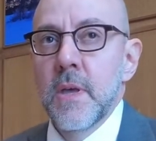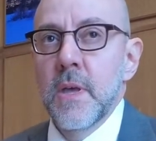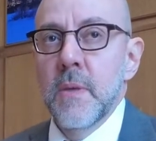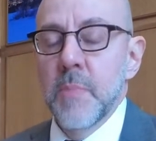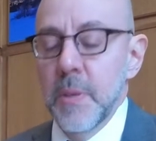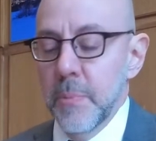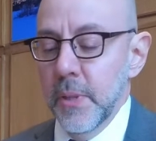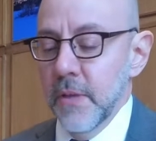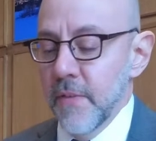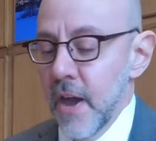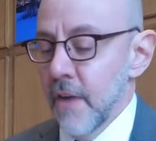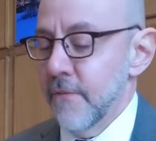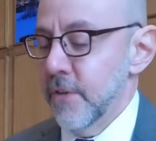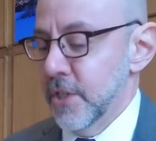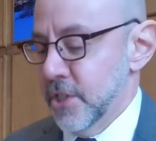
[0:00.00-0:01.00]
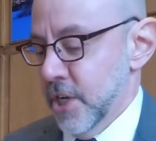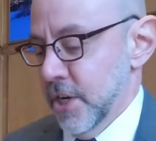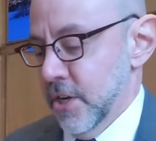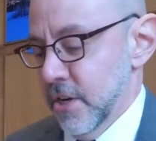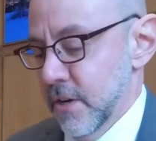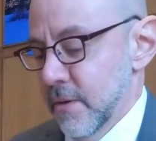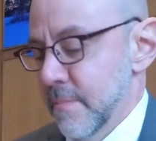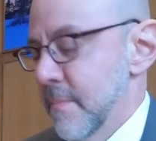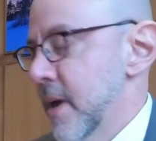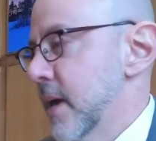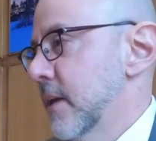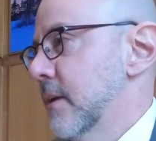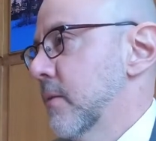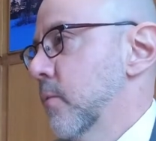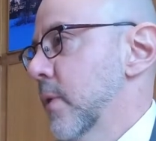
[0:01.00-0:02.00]
People of every gender,
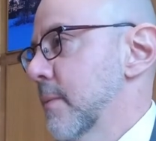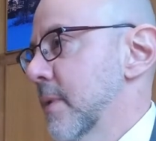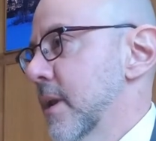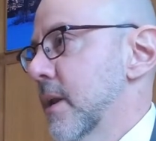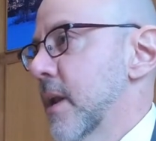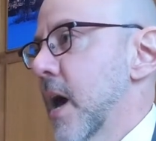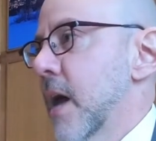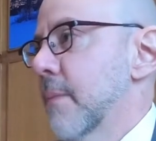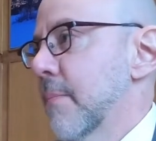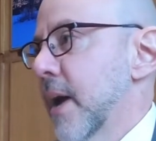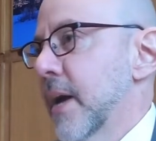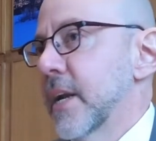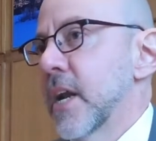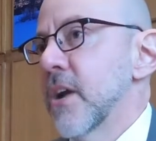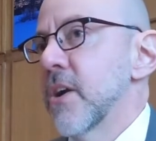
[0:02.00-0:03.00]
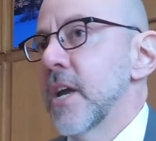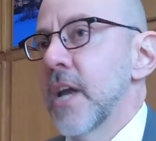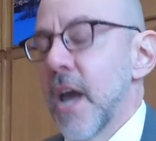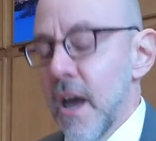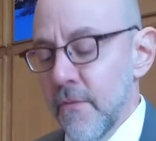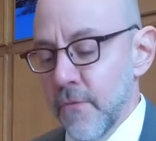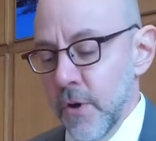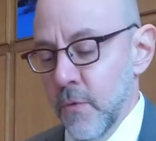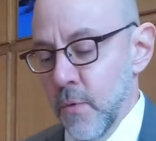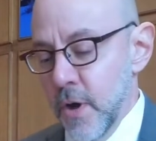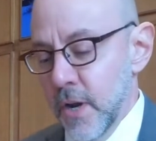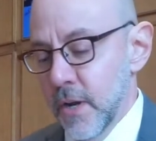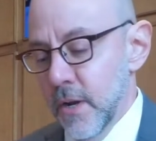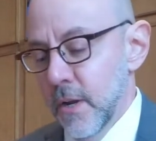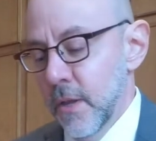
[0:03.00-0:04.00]
men, women, non-binary,
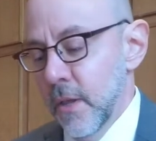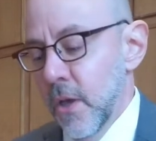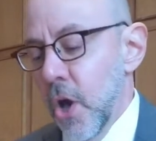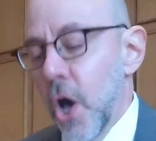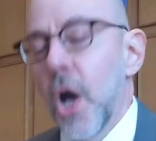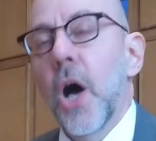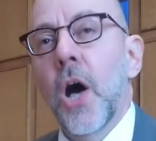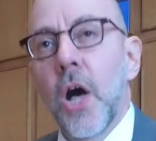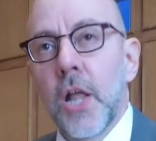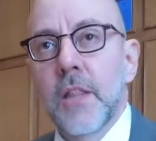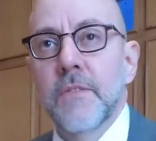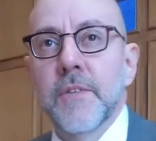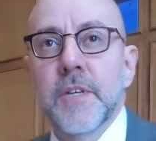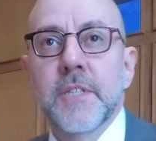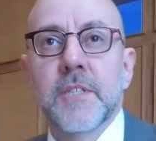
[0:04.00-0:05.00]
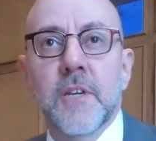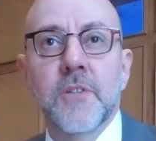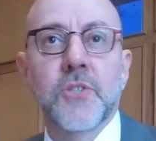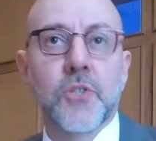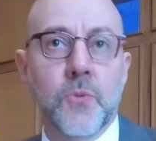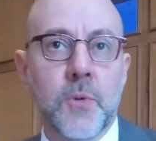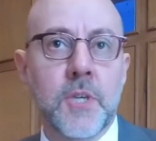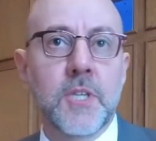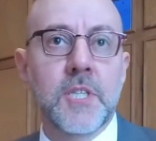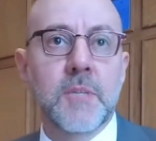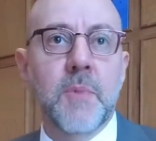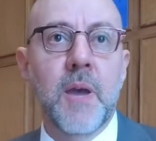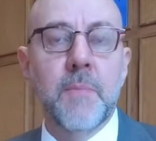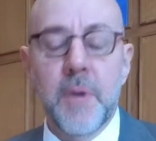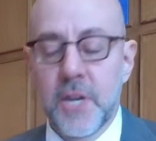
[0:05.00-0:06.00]
everyone, all of us are squeezed
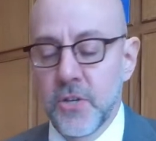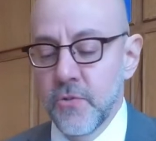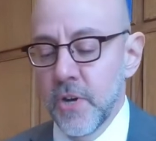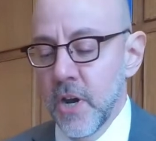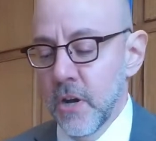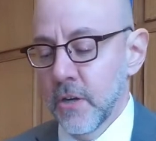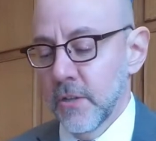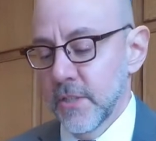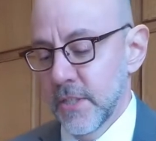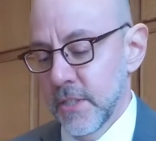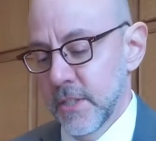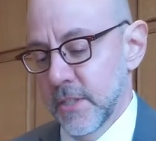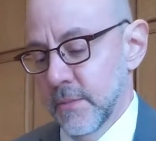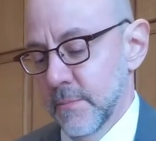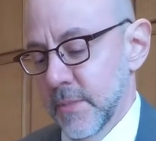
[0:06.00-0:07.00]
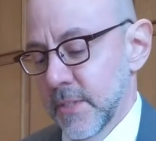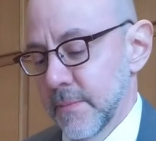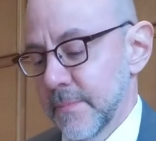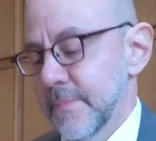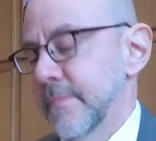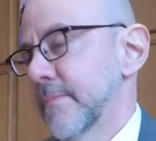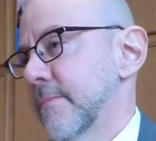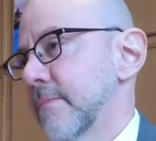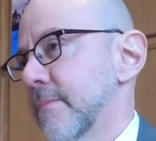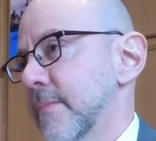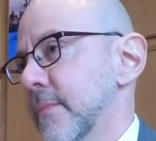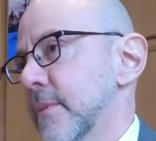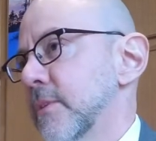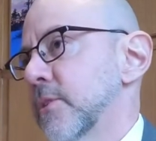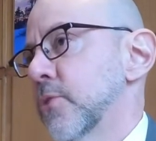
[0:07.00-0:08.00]
by patriarchal systems.
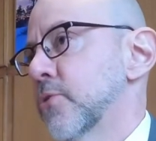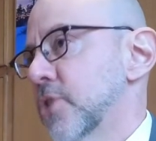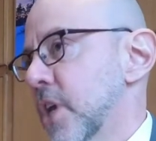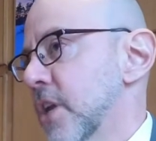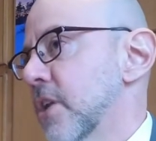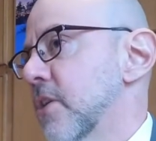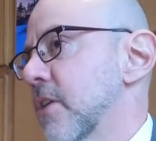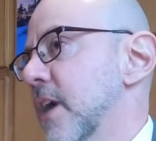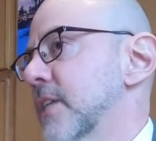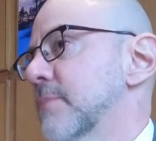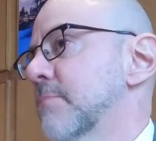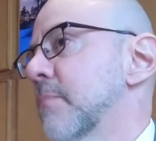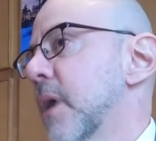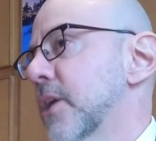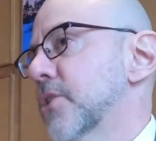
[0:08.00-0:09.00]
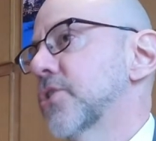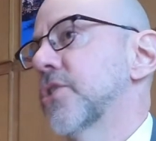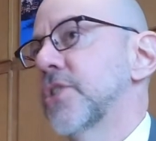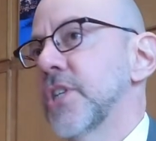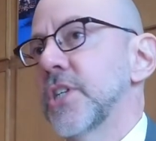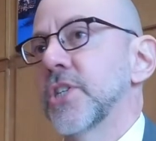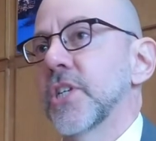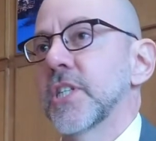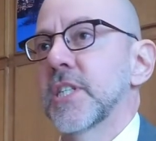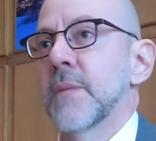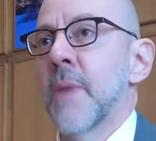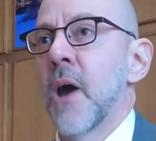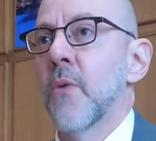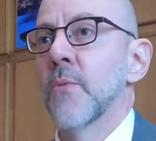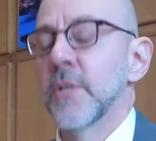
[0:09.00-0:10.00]
so gender has much to teach us
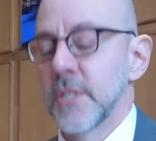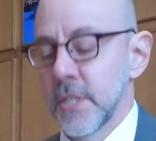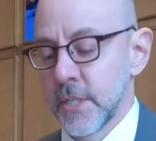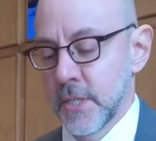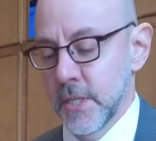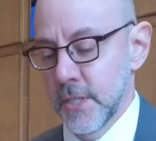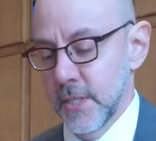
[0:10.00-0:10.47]
about resilience.